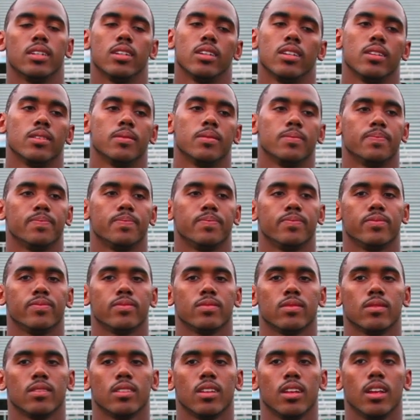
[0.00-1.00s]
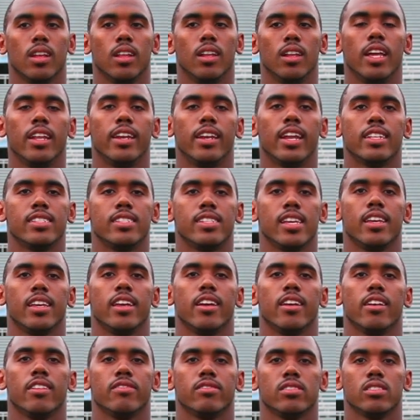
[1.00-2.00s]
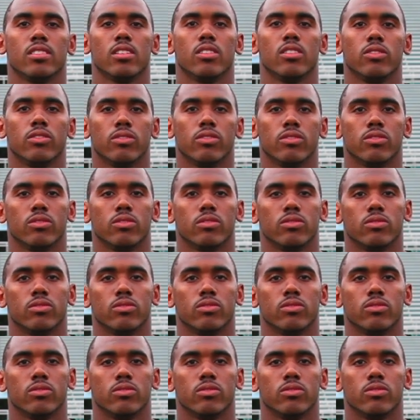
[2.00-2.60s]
uh, letting that take care of itself.